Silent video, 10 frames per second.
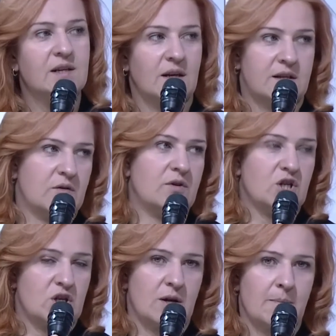and
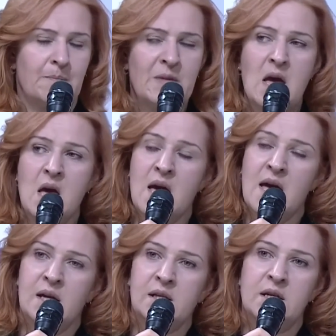extradition.
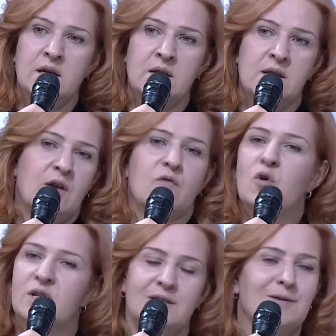And then, of
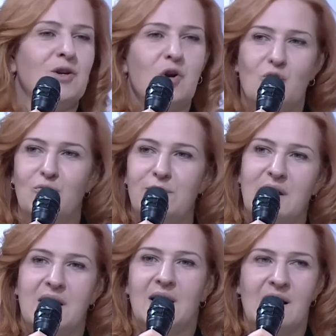course,
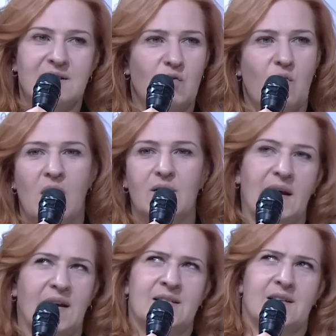many can ask,
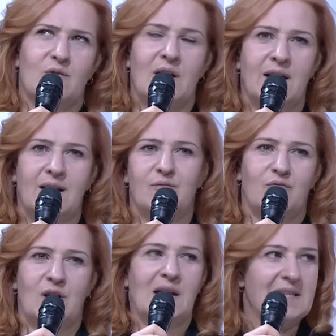is it really
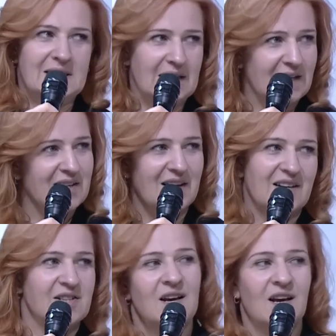realistic
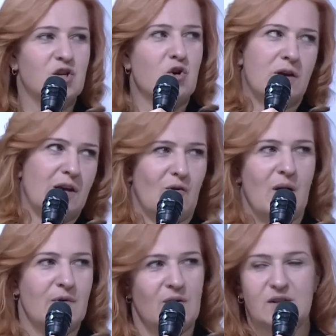that Turkey or
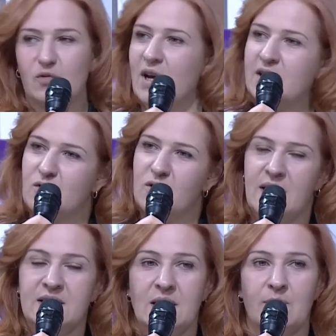Emirates would
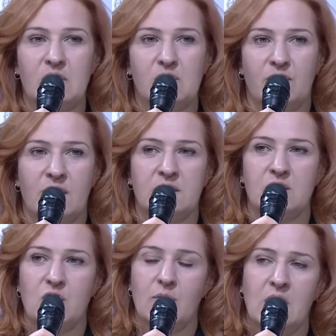extradite somebody to France and
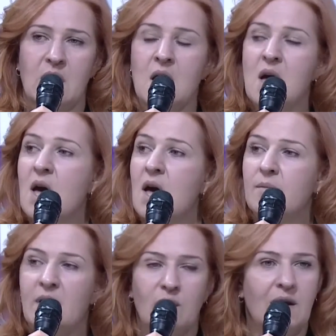Germany? And
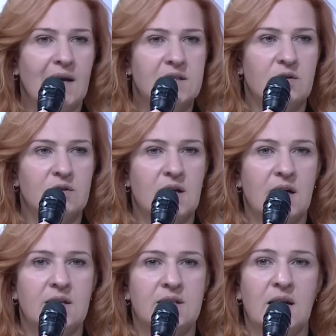my only answer to
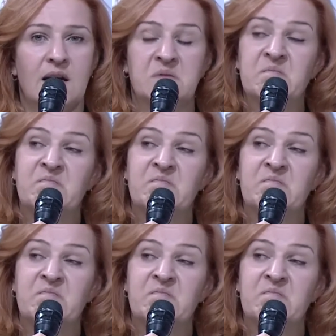that is that